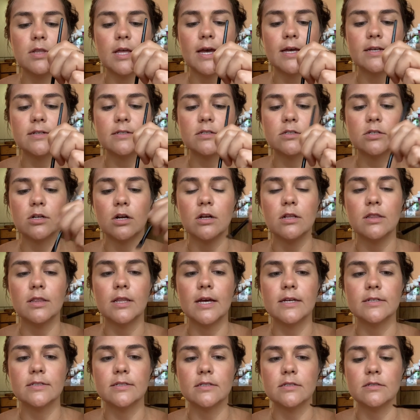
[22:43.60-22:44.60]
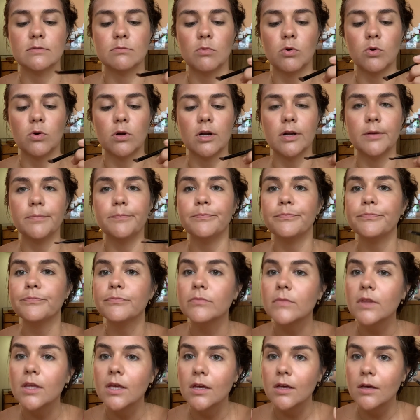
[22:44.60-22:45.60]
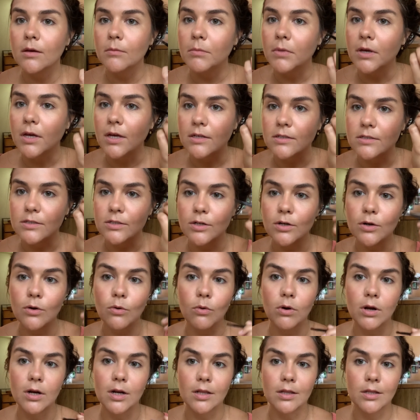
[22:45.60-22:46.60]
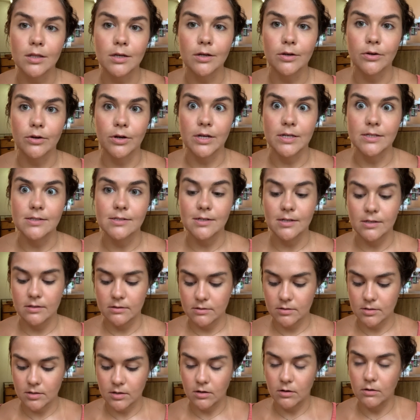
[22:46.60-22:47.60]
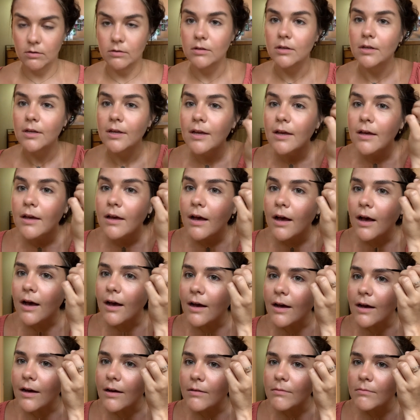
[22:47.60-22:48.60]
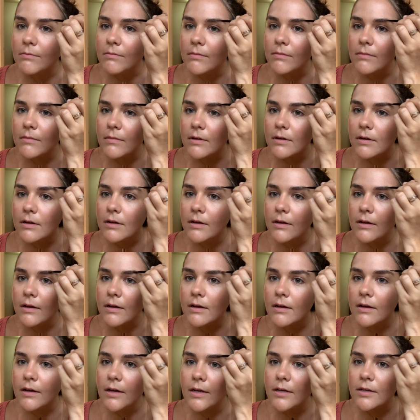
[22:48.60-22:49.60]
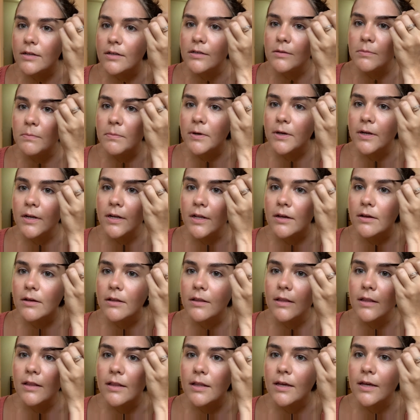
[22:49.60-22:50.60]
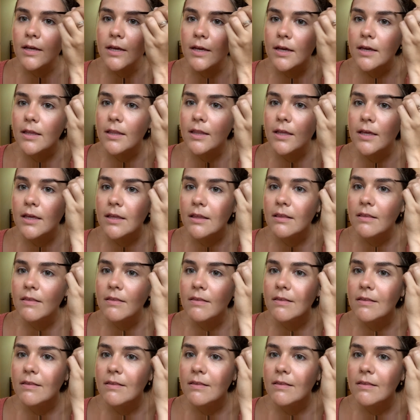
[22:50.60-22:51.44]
Start less is more, because you don't want to look crazy. So I just put it like this,